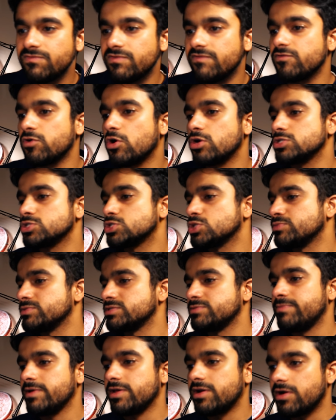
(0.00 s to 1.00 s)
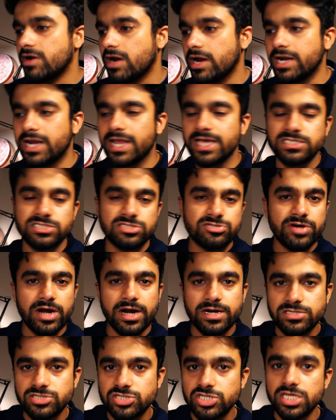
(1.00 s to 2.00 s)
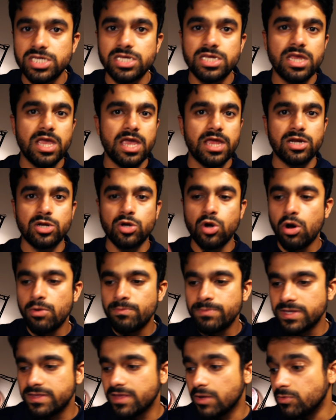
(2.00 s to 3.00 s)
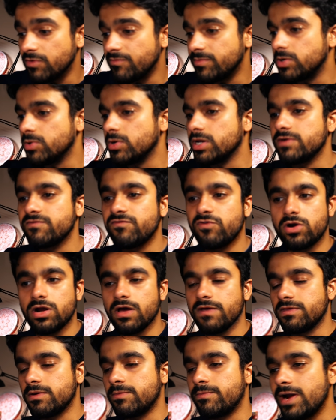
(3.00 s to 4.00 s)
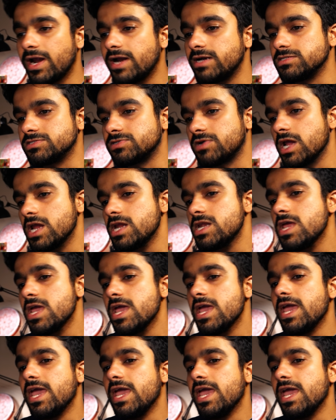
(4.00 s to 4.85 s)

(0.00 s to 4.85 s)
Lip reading: We've gotten so much better at like strategy and copy that we're doing for other brands, right?